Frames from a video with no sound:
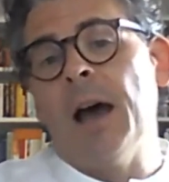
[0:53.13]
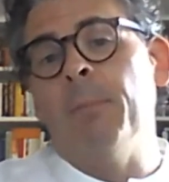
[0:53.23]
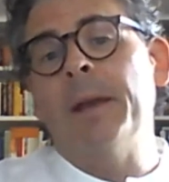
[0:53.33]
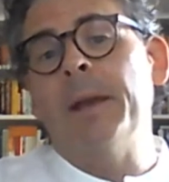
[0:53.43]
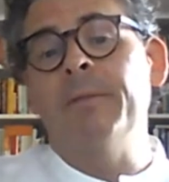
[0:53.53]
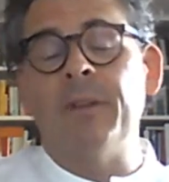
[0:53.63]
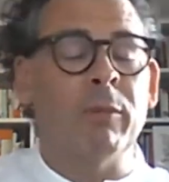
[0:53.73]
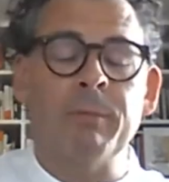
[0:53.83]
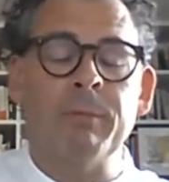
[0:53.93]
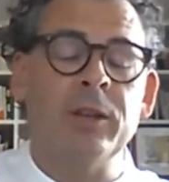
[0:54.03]
In
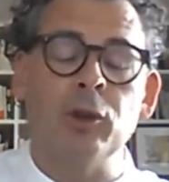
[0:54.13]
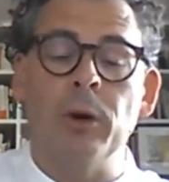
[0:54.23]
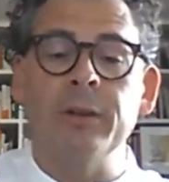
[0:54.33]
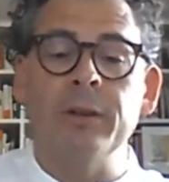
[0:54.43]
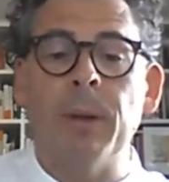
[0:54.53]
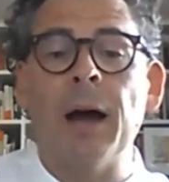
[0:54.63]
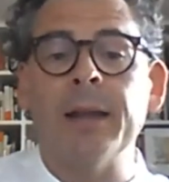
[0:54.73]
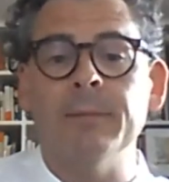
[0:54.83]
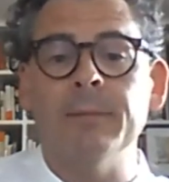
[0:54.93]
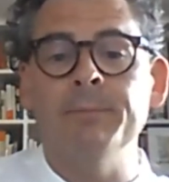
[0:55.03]
fact, we've been joined
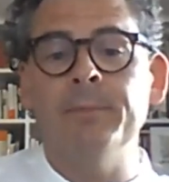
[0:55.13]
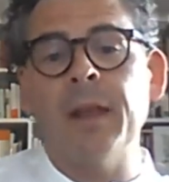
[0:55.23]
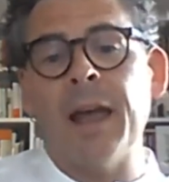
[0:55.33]
by